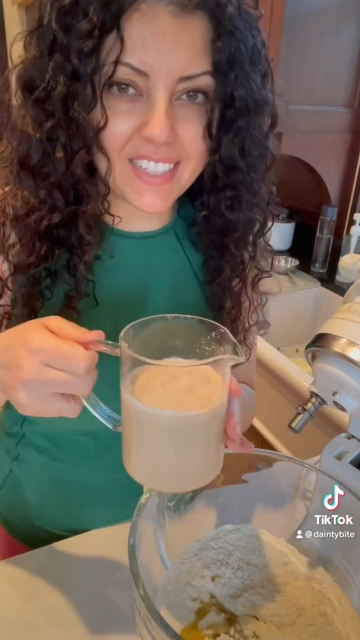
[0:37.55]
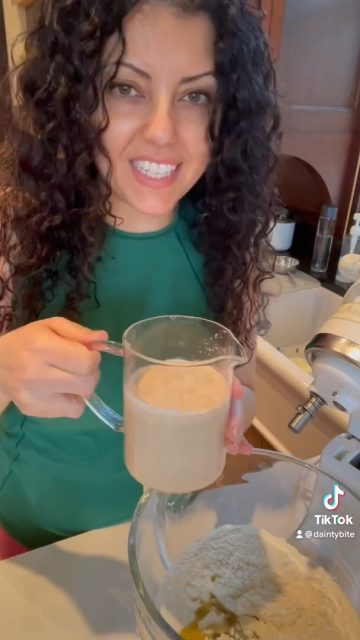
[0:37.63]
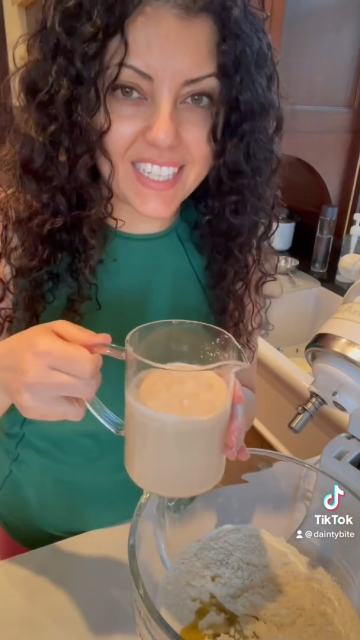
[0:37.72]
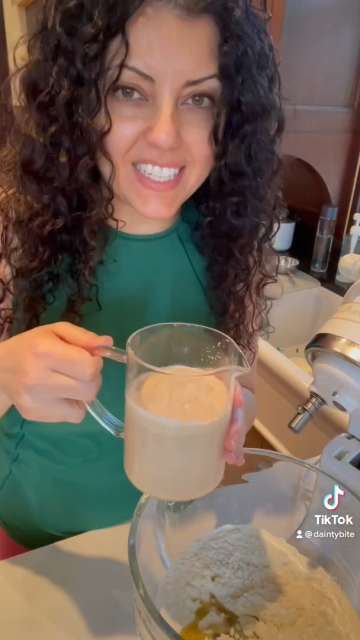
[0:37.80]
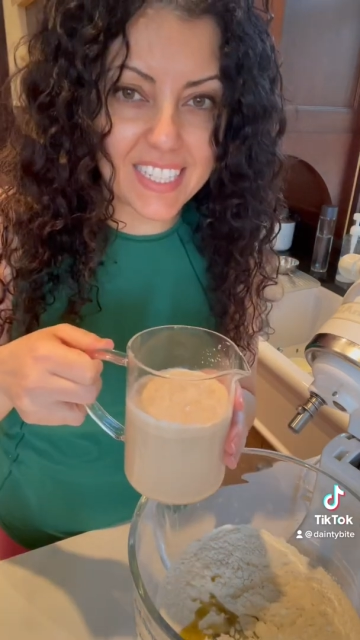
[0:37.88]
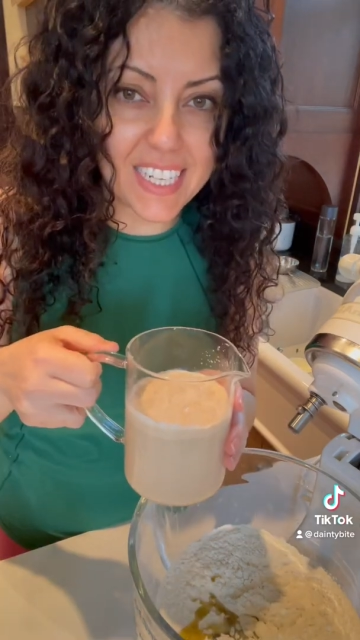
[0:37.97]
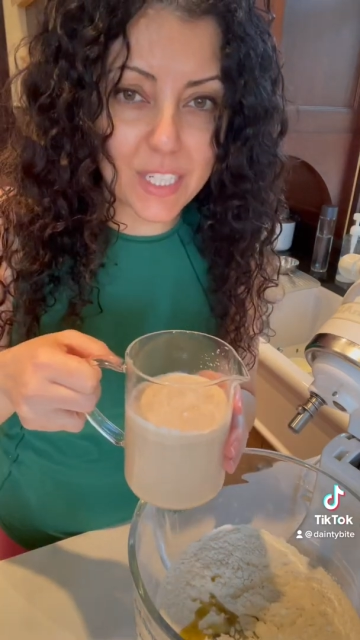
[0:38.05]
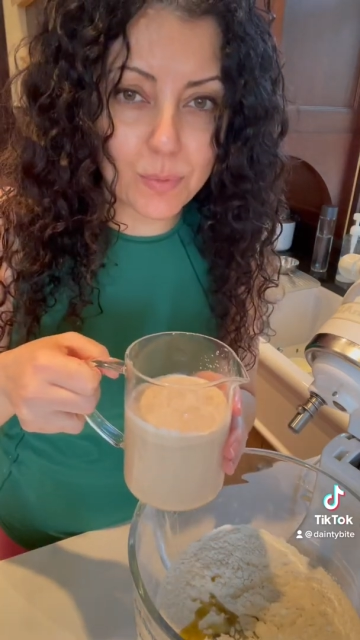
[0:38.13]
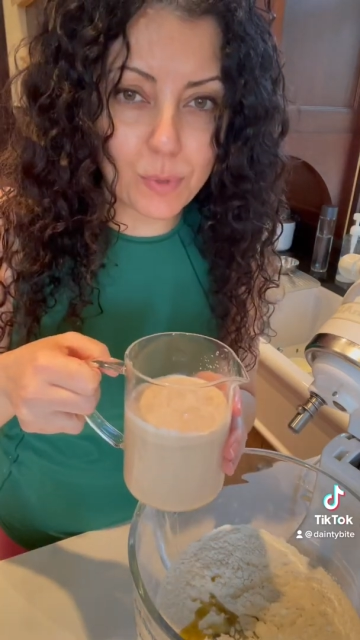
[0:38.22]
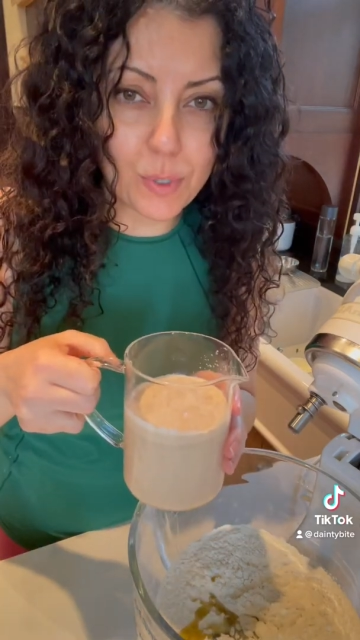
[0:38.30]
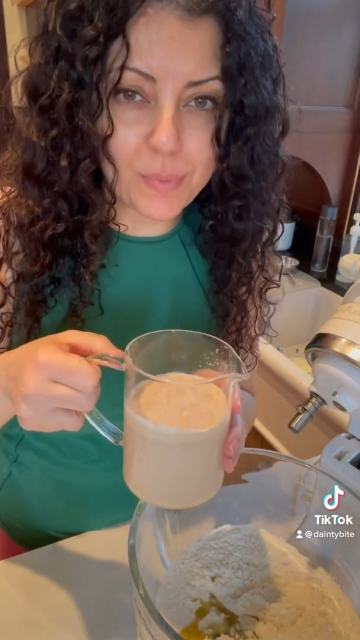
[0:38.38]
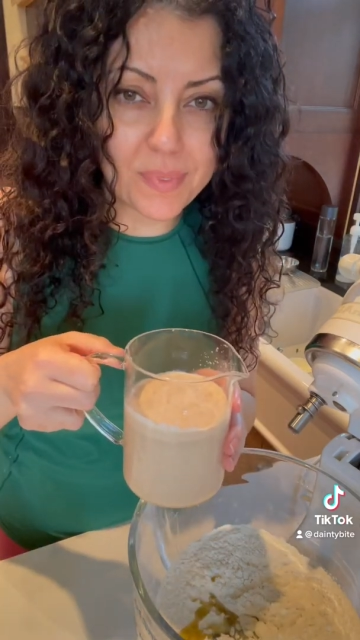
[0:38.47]
The yeast has
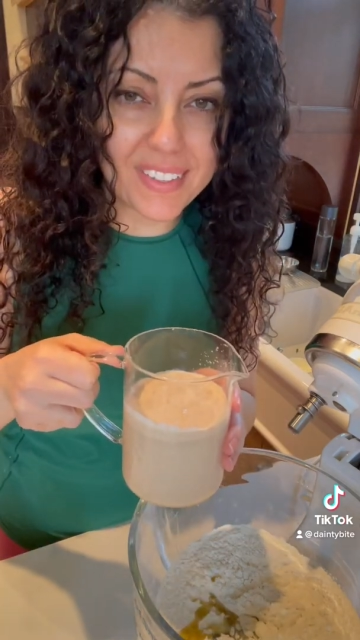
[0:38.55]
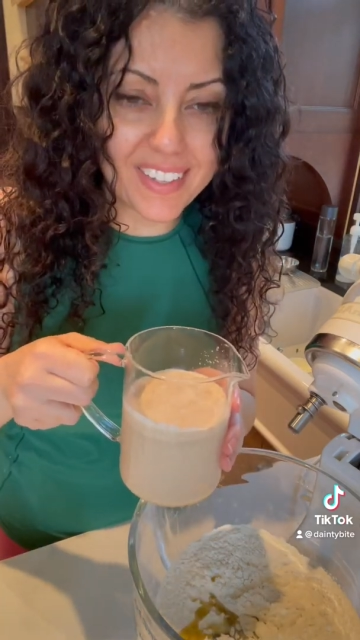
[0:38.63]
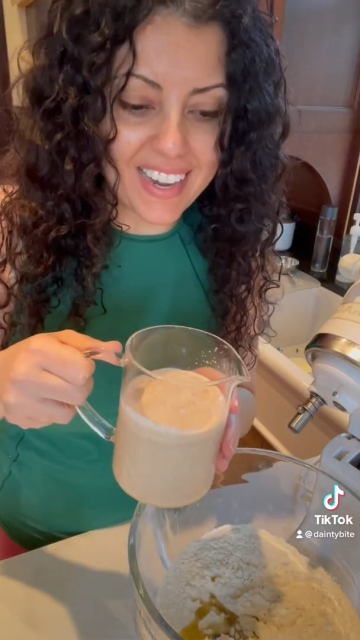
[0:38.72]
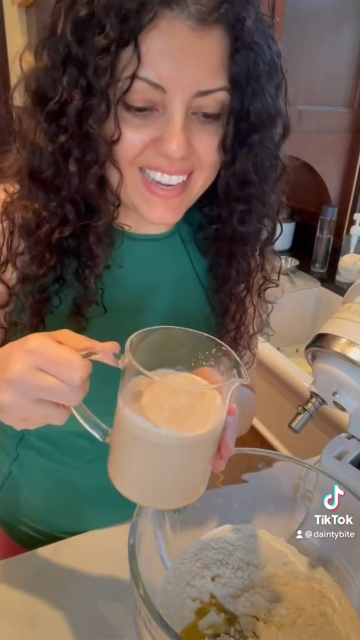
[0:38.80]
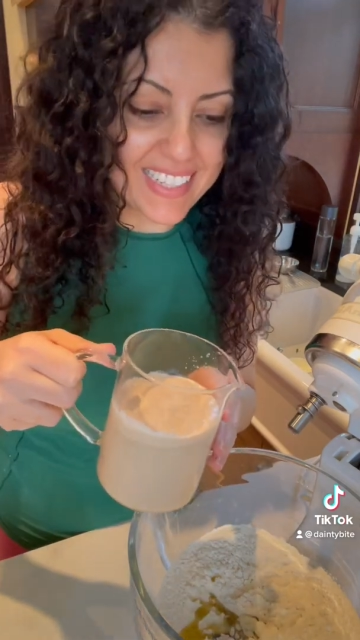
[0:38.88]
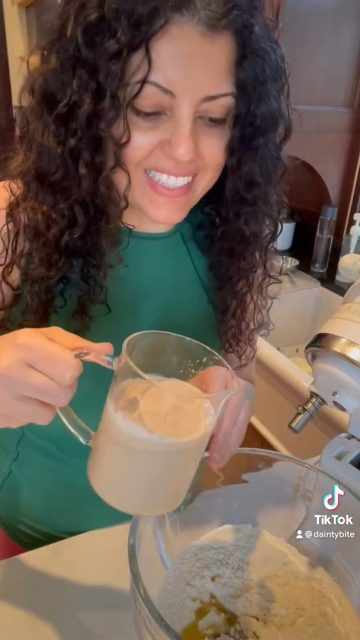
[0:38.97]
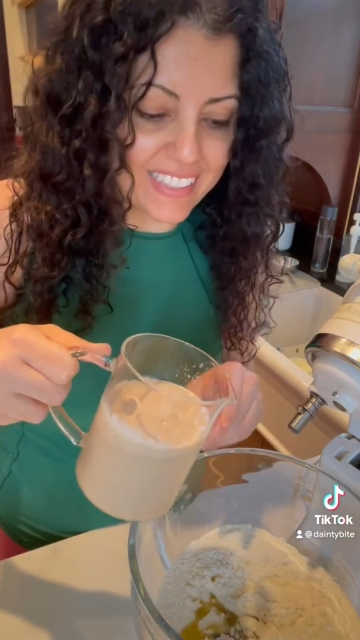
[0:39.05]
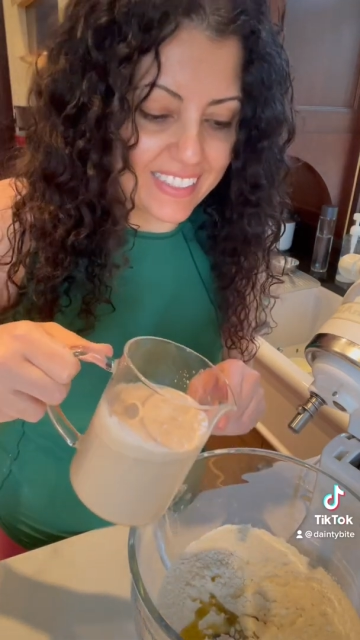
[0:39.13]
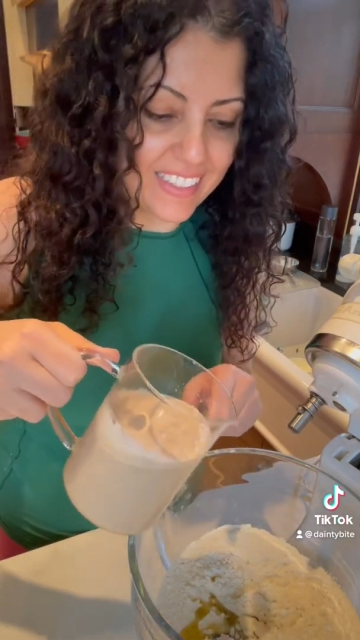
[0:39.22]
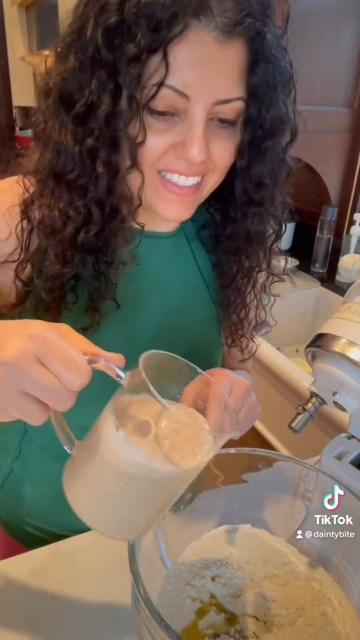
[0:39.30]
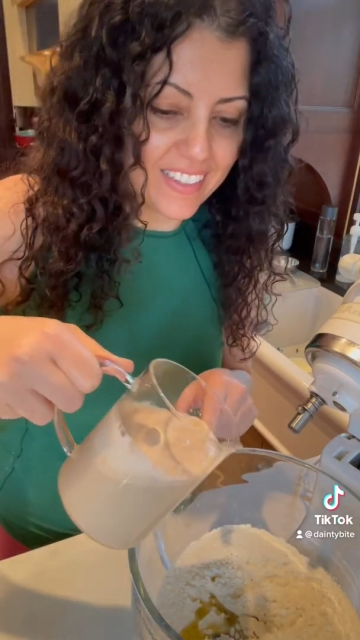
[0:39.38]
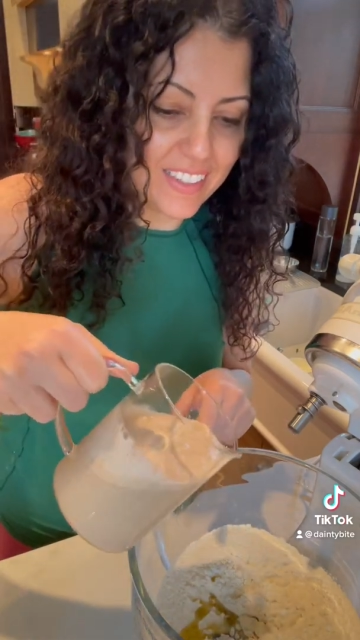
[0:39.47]
bloomed
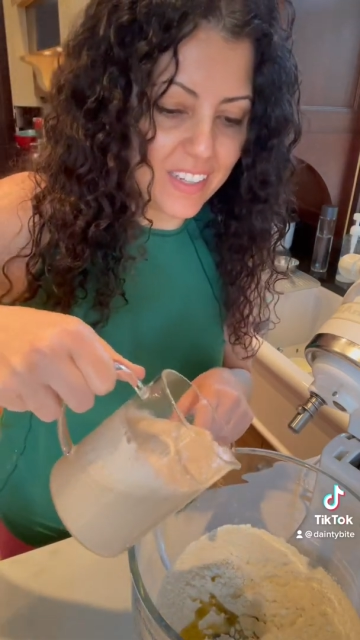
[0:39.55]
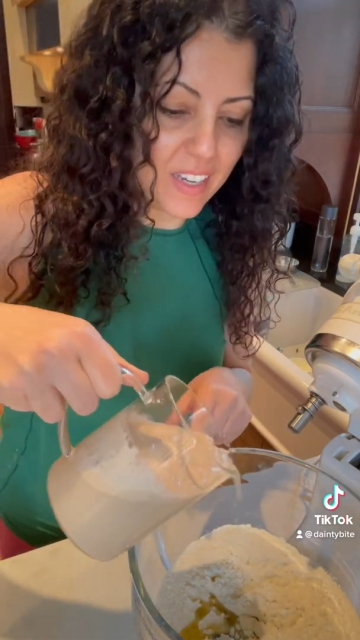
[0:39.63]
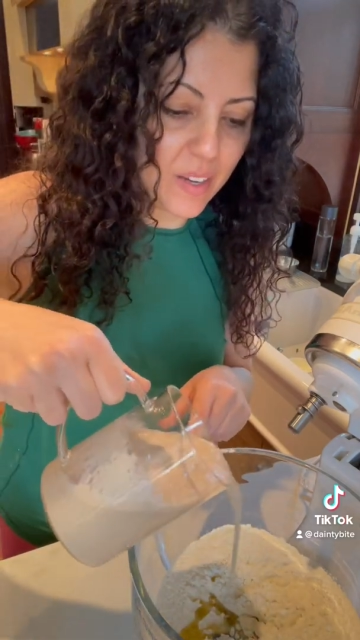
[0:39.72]
nicely.